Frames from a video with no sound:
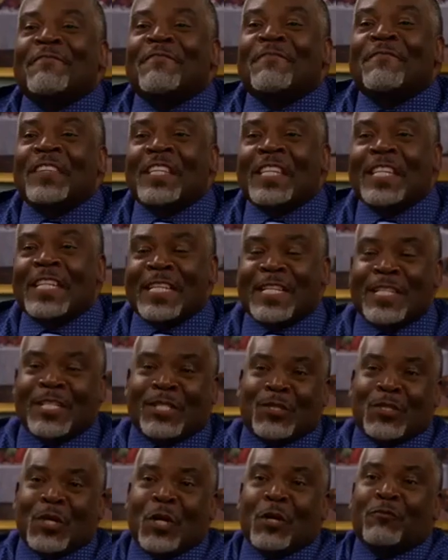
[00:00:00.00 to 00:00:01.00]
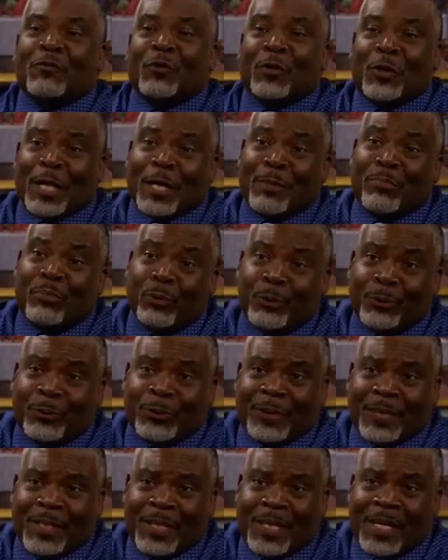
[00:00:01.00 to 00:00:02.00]
have feelings for Ebun.
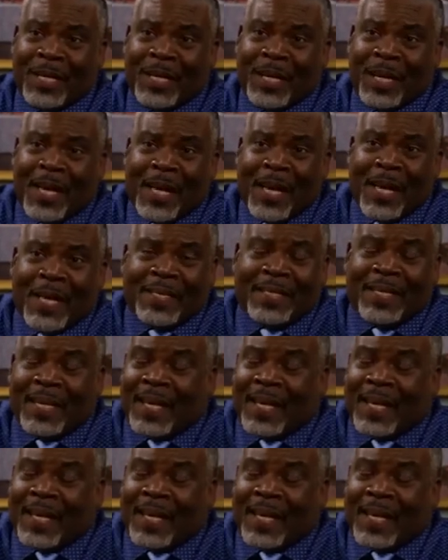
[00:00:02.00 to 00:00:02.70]
And why